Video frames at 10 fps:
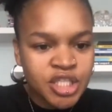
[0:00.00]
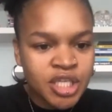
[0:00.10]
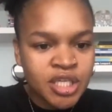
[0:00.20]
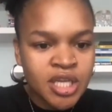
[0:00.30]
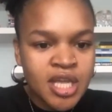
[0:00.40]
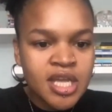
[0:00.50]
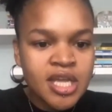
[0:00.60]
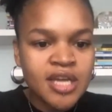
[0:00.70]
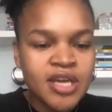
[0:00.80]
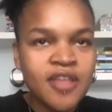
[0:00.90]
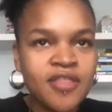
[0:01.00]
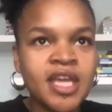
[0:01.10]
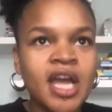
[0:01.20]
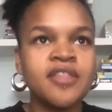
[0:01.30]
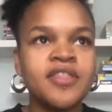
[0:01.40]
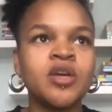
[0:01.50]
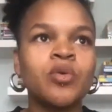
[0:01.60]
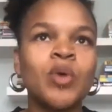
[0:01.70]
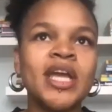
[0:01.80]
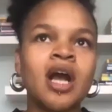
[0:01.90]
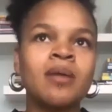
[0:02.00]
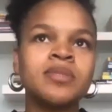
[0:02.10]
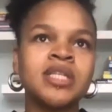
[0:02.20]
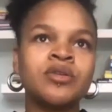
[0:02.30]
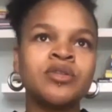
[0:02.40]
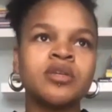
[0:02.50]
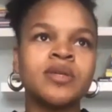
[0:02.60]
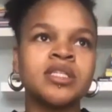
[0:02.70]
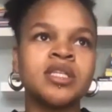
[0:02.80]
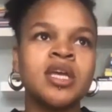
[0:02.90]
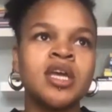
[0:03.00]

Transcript: and I, I think I think what it comes down to is